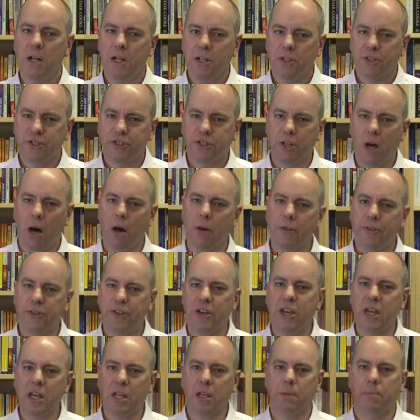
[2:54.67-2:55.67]
Start
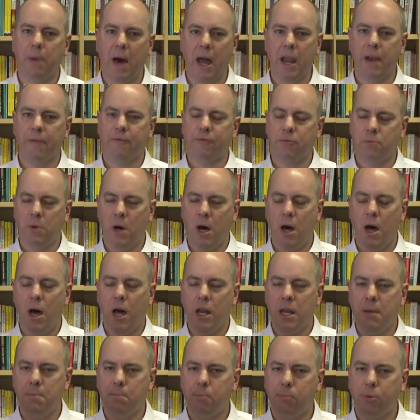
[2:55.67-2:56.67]
thinking about it from an
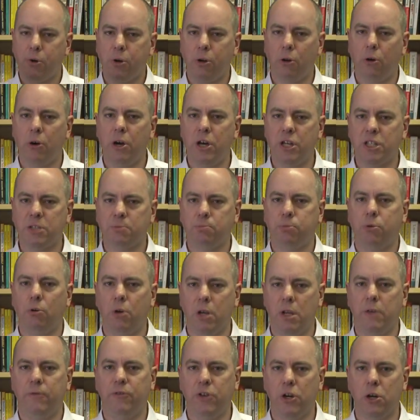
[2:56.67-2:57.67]
employer's
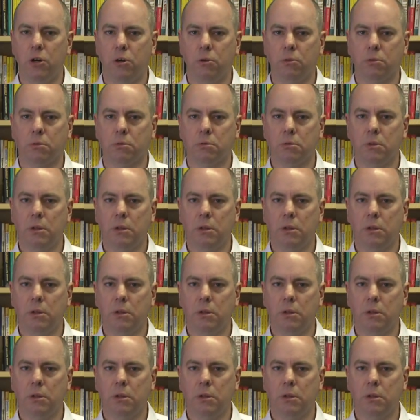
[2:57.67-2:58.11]
point of view.